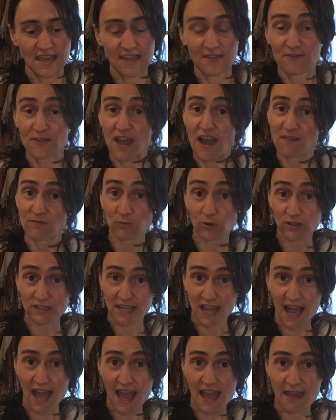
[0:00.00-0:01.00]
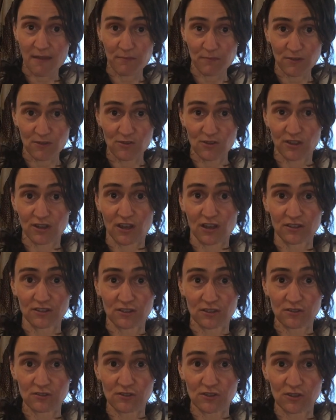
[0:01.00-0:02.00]
If you have more time, you can
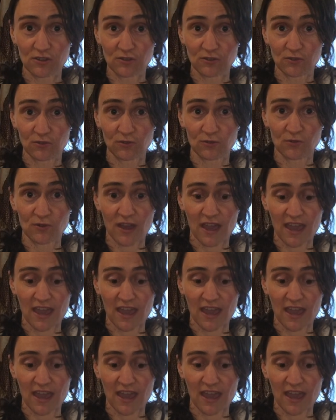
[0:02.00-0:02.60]
also do